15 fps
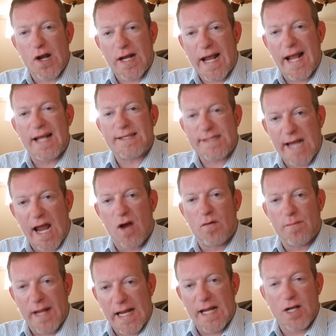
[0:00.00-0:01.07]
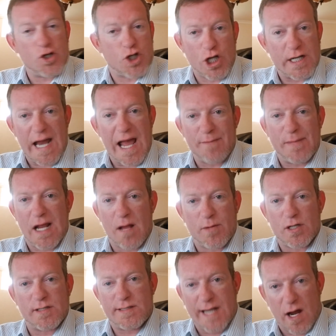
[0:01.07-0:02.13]
can't tell me and should not be
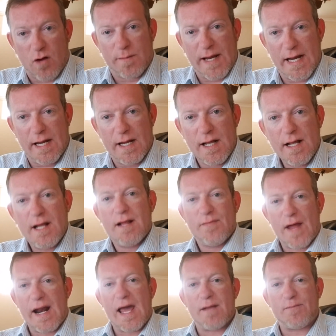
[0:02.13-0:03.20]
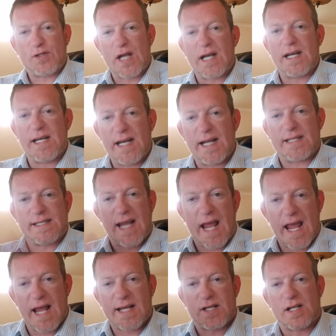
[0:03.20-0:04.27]
able to tell me that I'm sending it
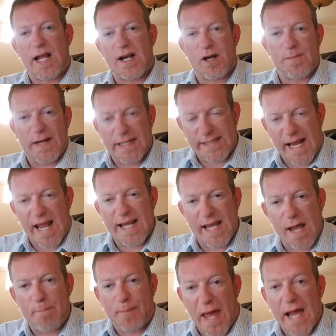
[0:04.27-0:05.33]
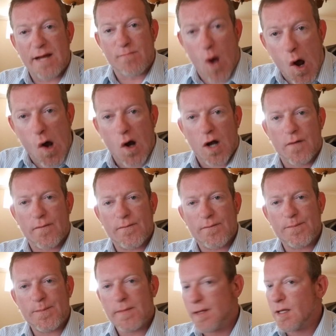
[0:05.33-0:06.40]
to X lender because I get paid more.
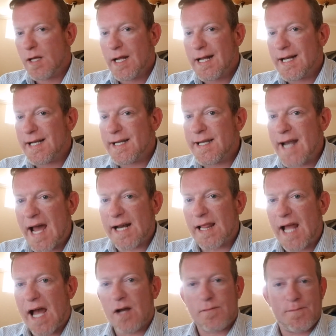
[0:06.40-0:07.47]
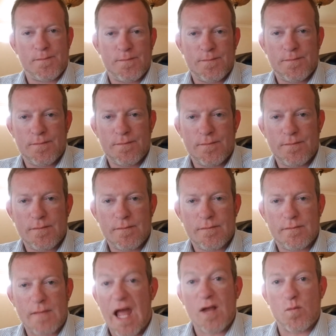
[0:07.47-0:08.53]
Not allowed.
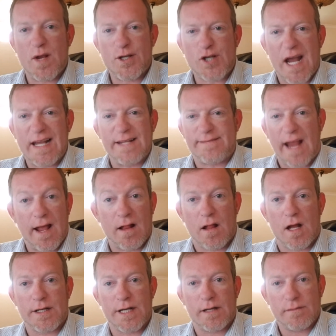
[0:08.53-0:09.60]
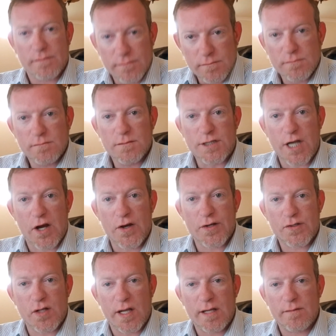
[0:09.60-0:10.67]
I wish I could tell on you.
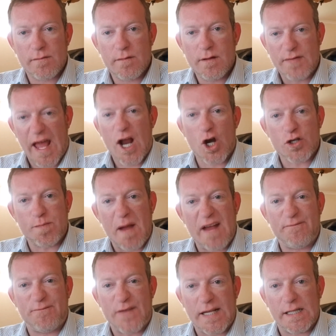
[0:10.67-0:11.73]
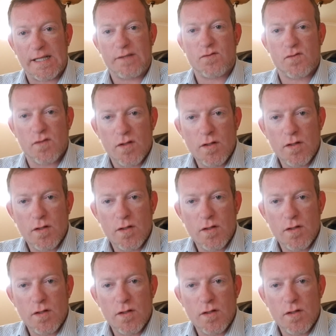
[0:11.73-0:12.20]
Seriously. That hurts my feelings.